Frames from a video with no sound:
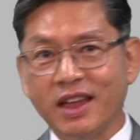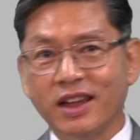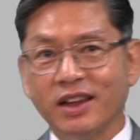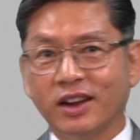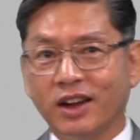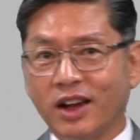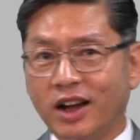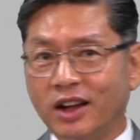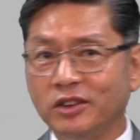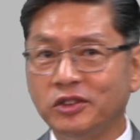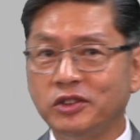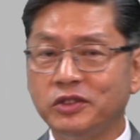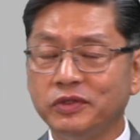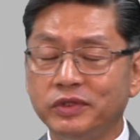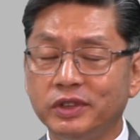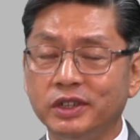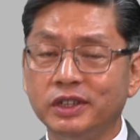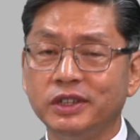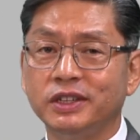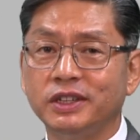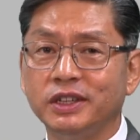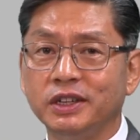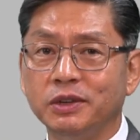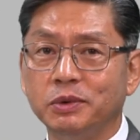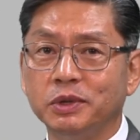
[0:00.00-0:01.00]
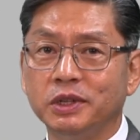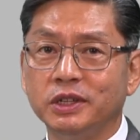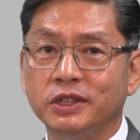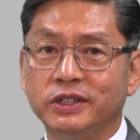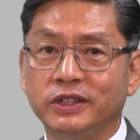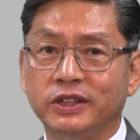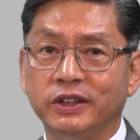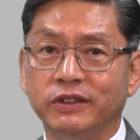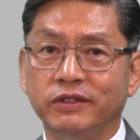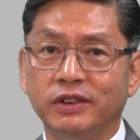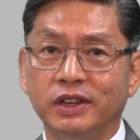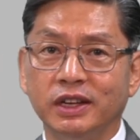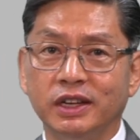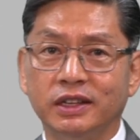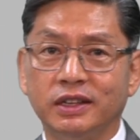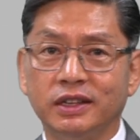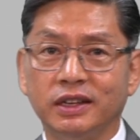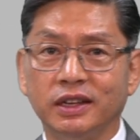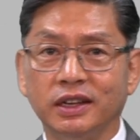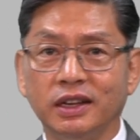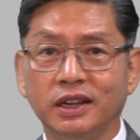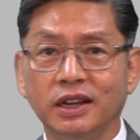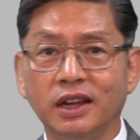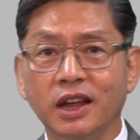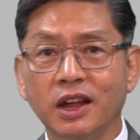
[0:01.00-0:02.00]
Controversy with
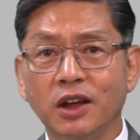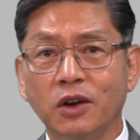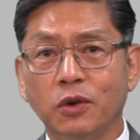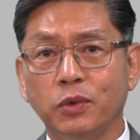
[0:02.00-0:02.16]
civility,